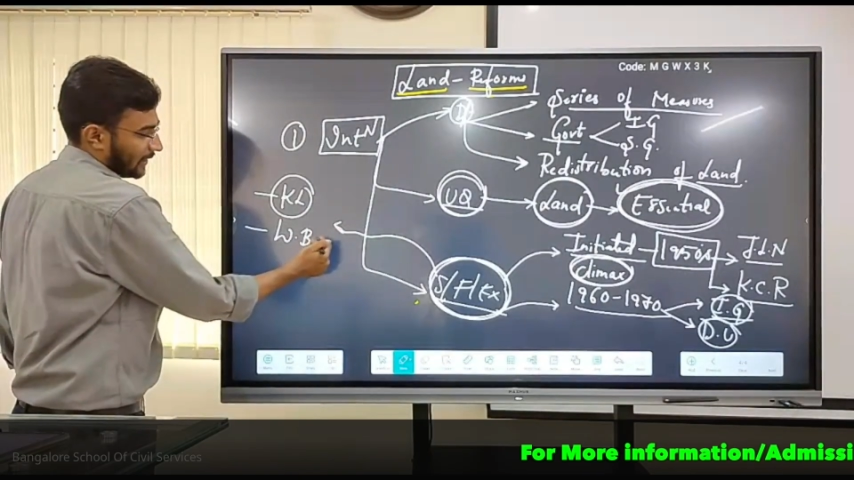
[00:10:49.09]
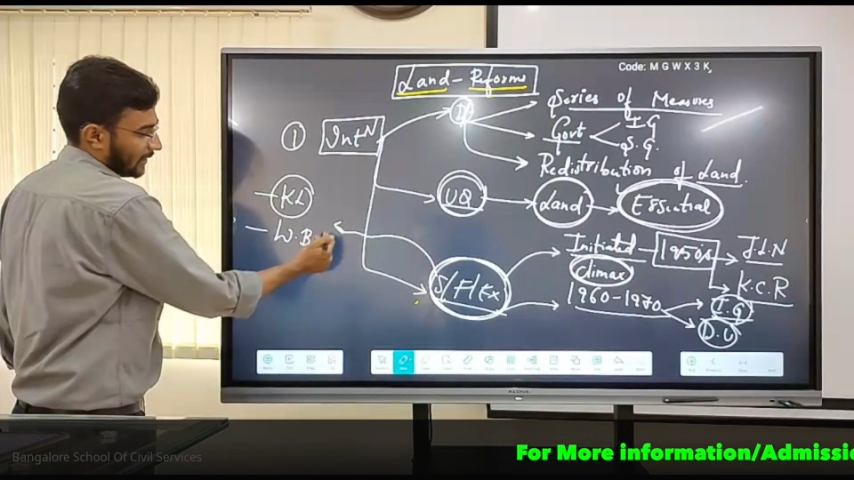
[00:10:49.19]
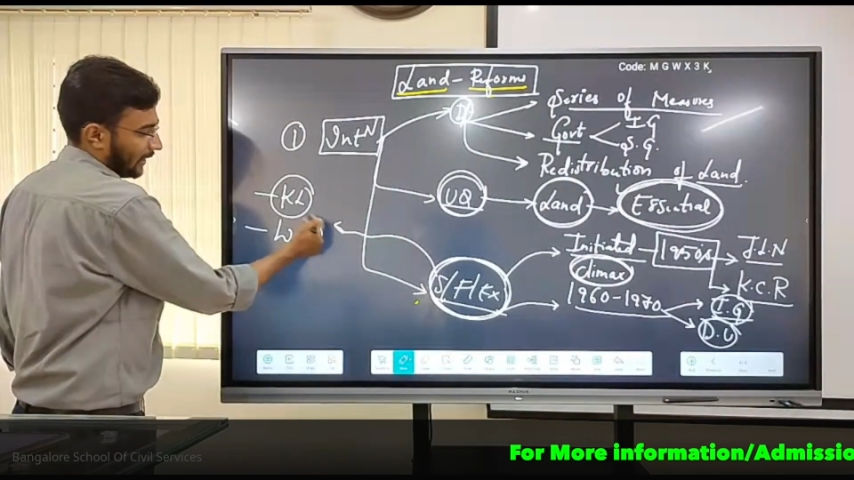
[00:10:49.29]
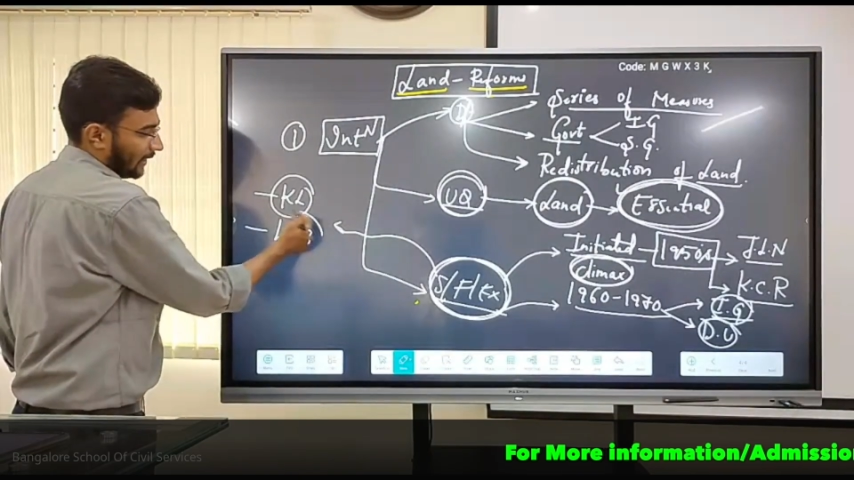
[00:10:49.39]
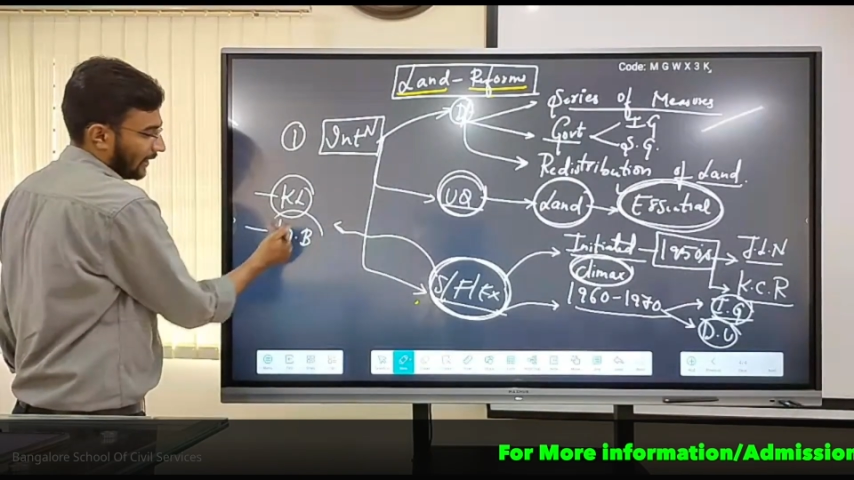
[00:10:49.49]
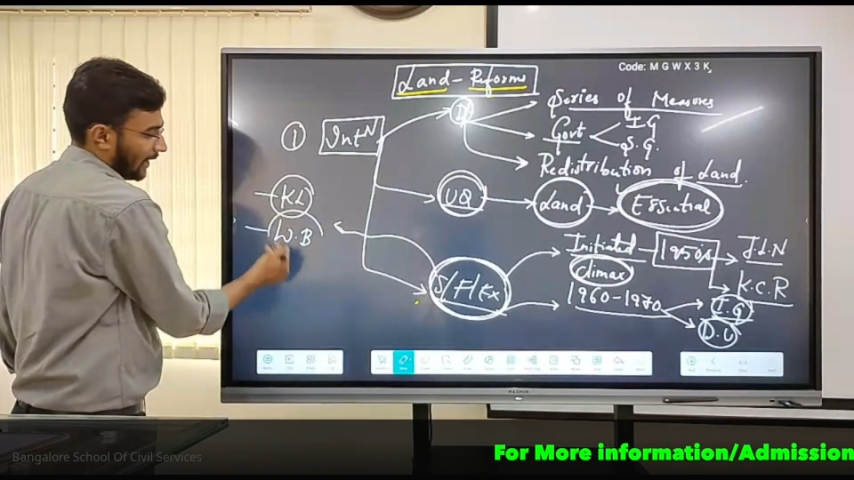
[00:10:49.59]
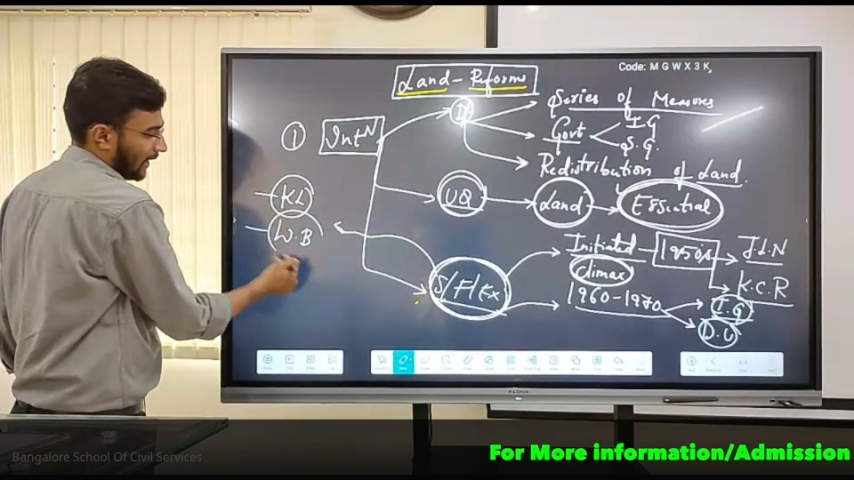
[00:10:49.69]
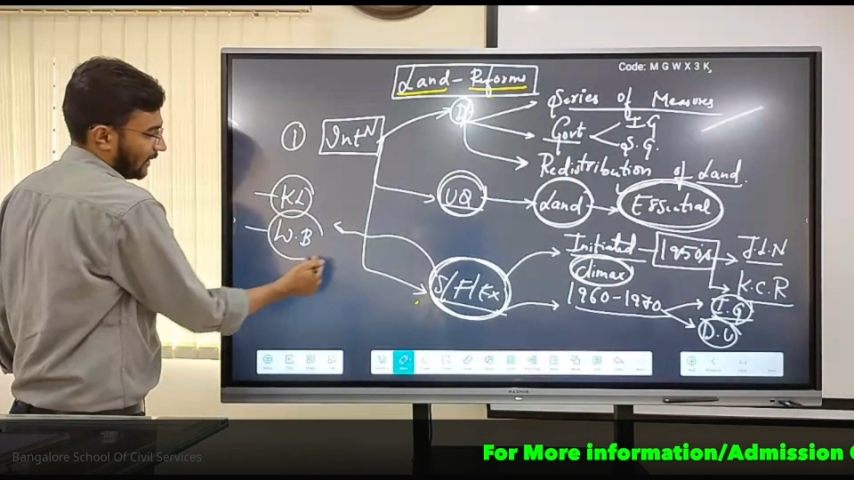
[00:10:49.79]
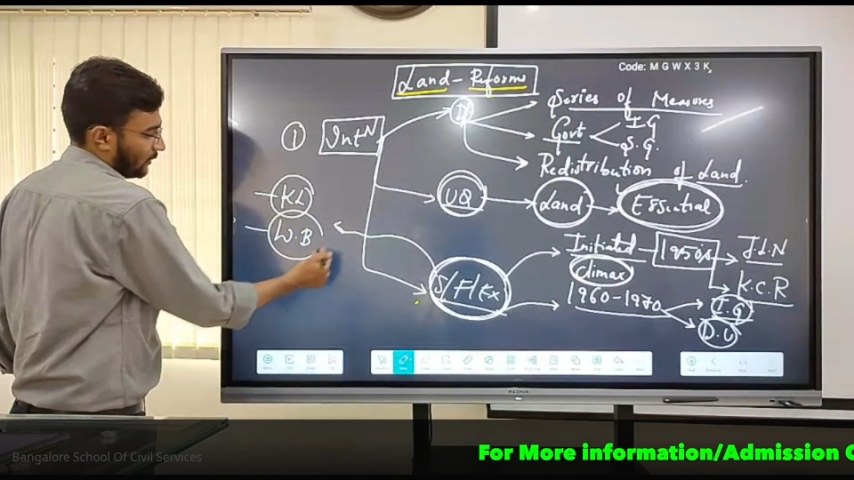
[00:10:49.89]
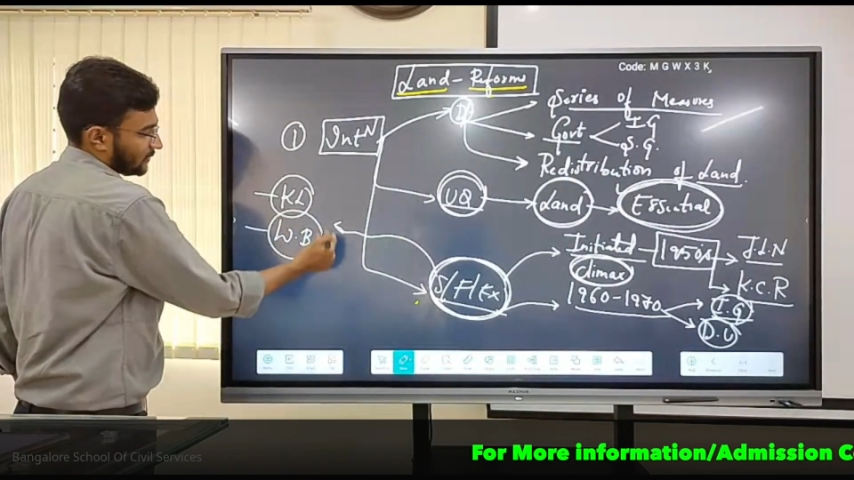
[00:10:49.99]
Kerala
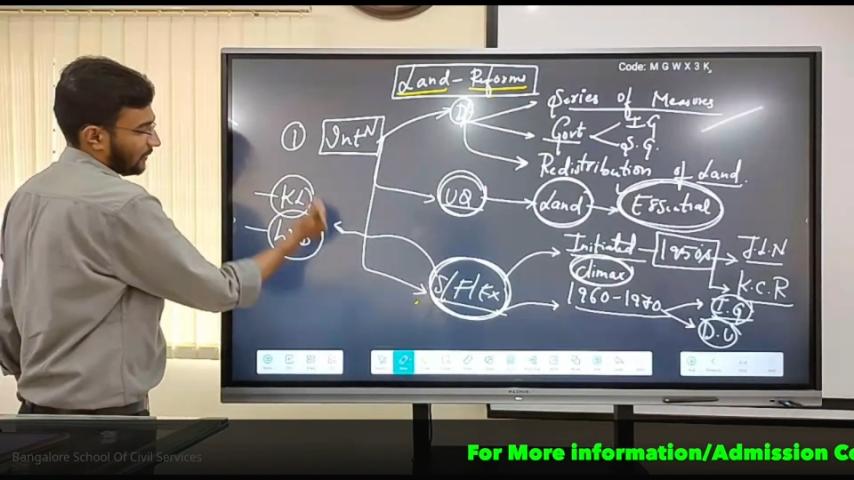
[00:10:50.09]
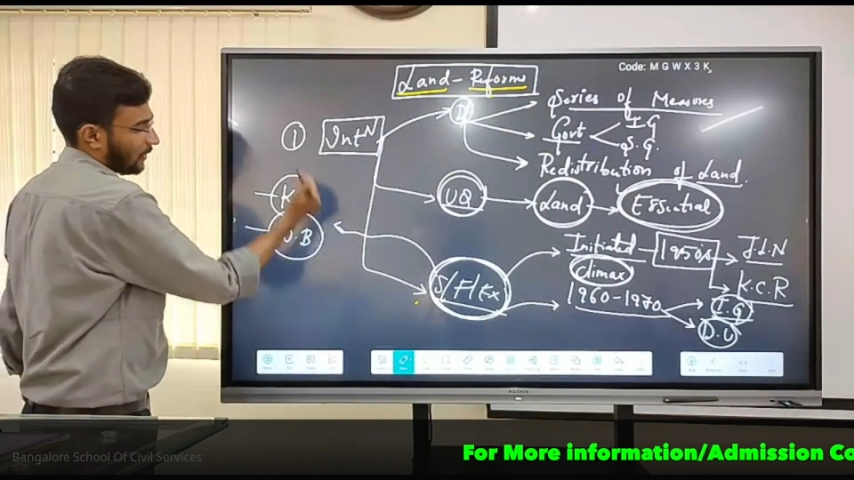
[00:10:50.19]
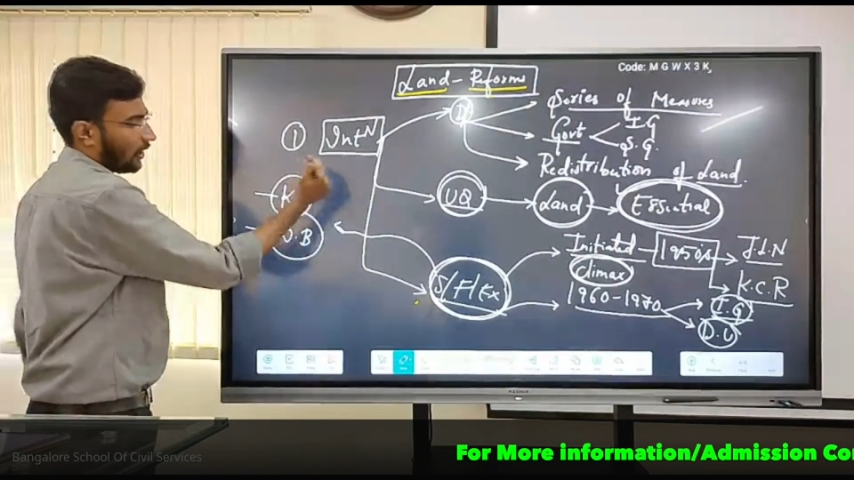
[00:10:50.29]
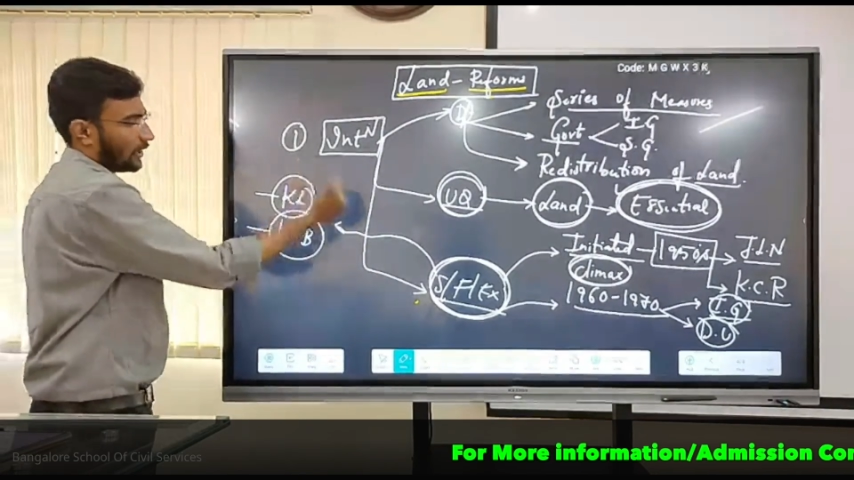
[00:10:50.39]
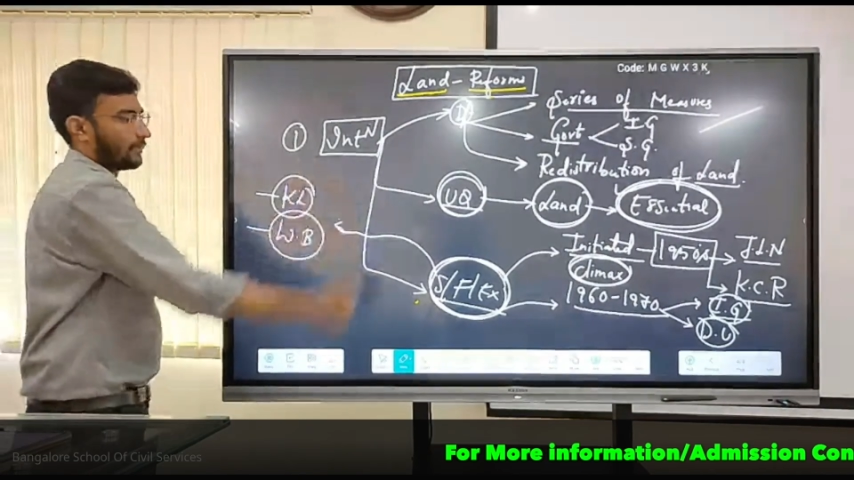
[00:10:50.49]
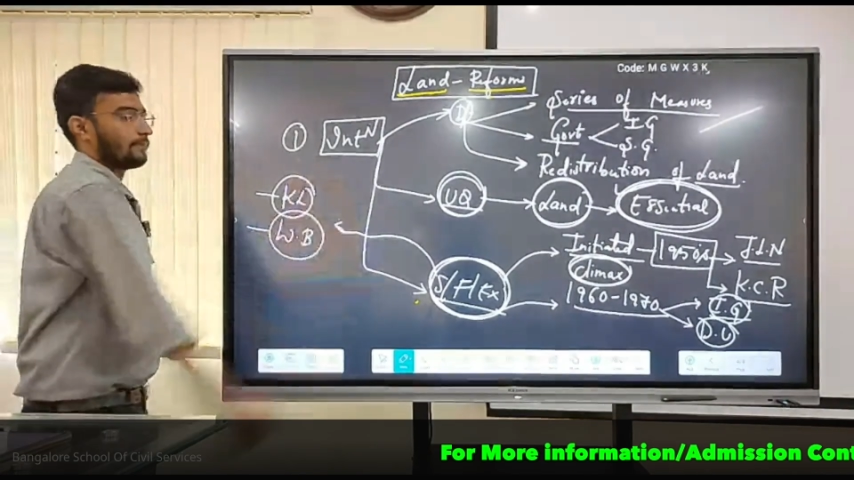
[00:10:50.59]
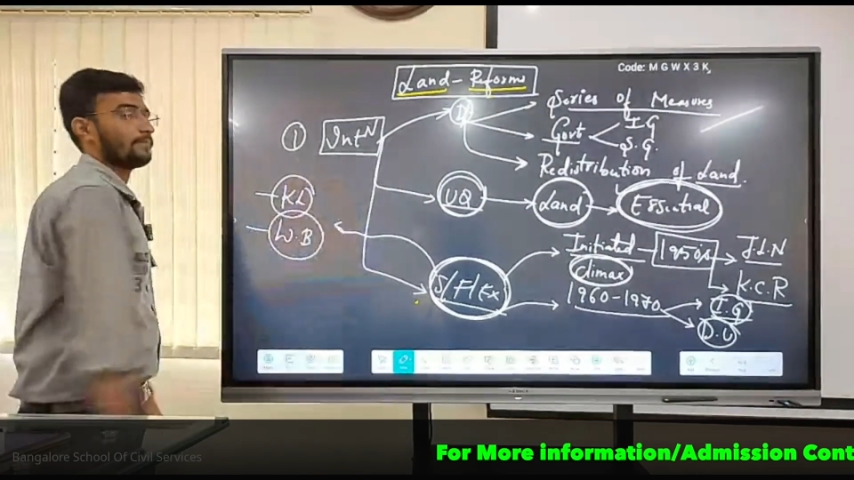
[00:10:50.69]
and West Bengal.